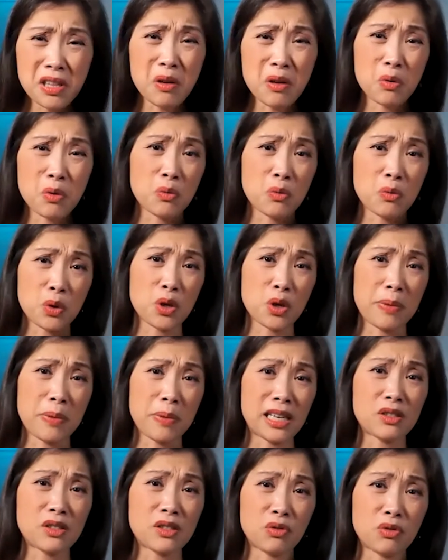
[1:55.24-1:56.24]
were your
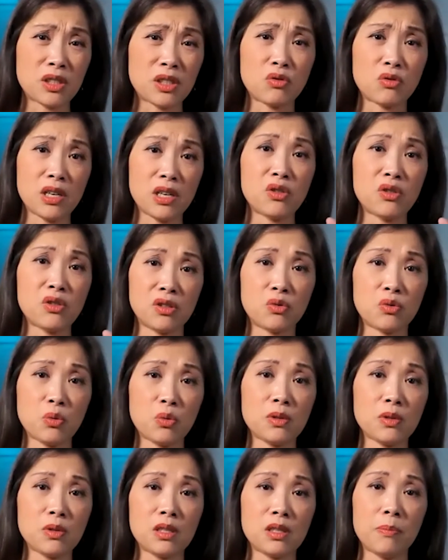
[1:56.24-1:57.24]
biggest frustrations what
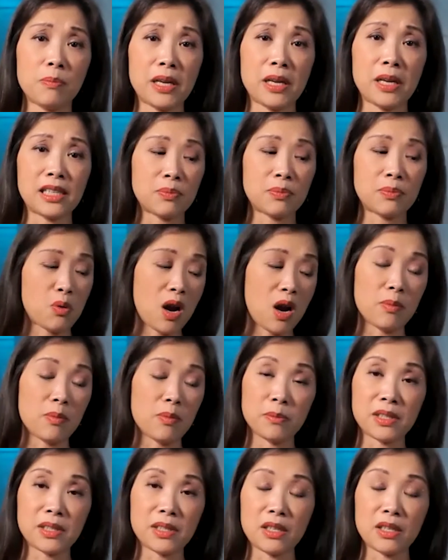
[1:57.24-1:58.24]
was the biggest
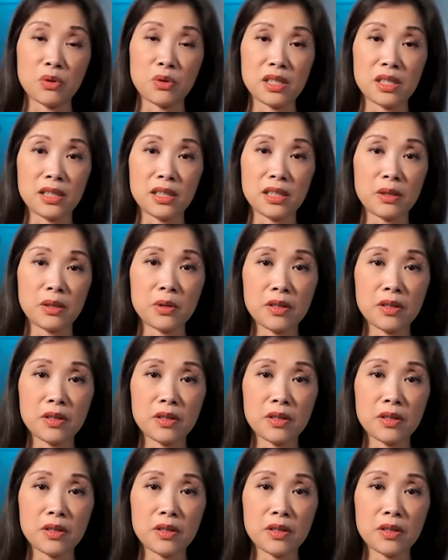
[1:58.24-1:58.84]
problems that you were dealing with